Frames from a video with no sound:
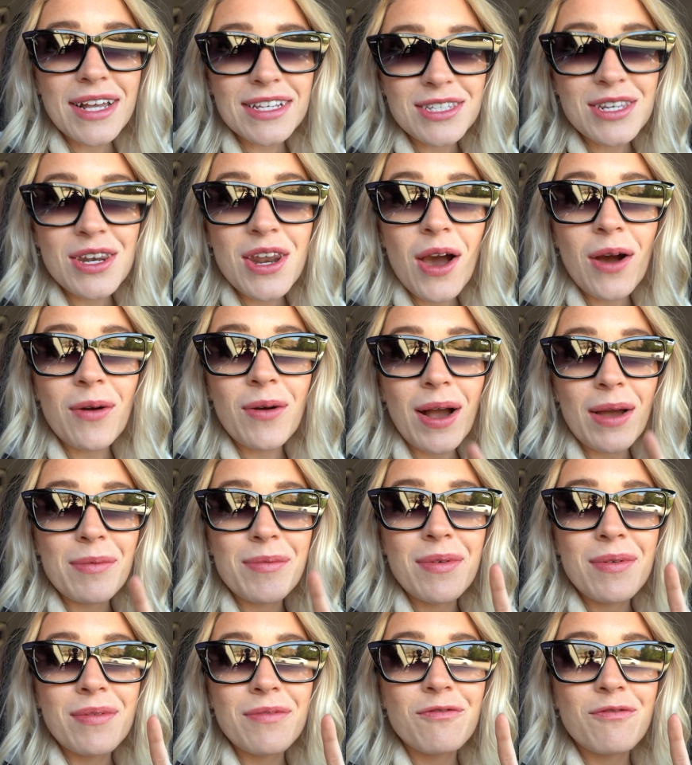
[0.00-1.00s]
guys know
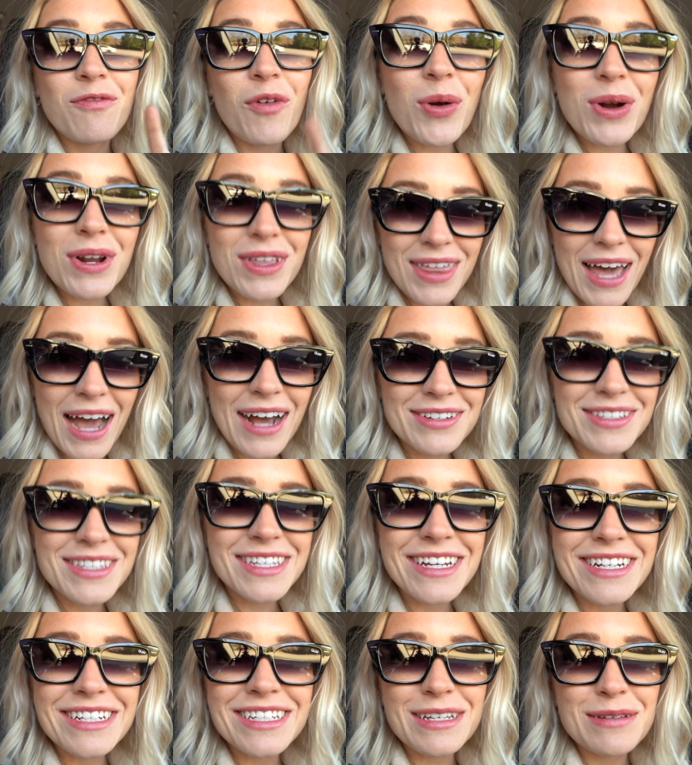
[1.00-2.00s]
I'm
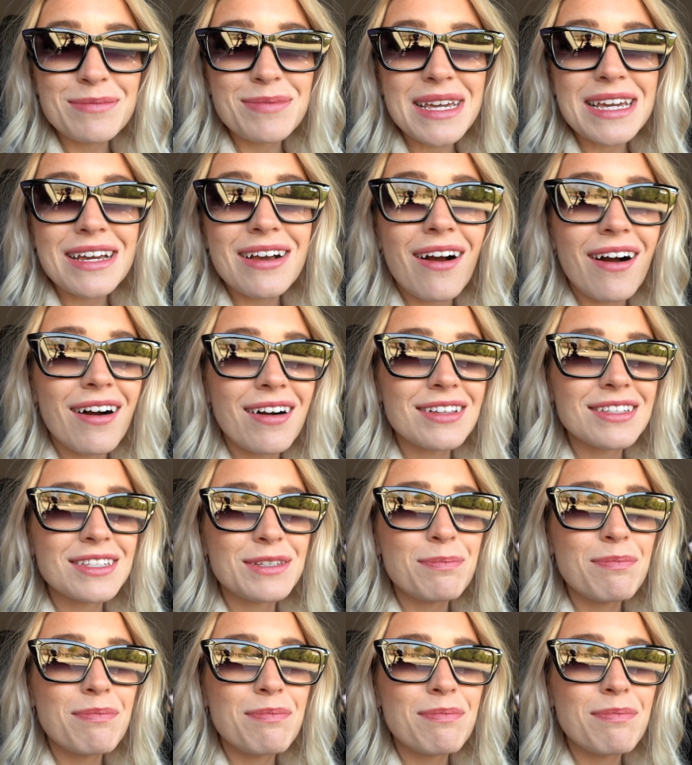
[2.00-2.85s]
4,000 to be called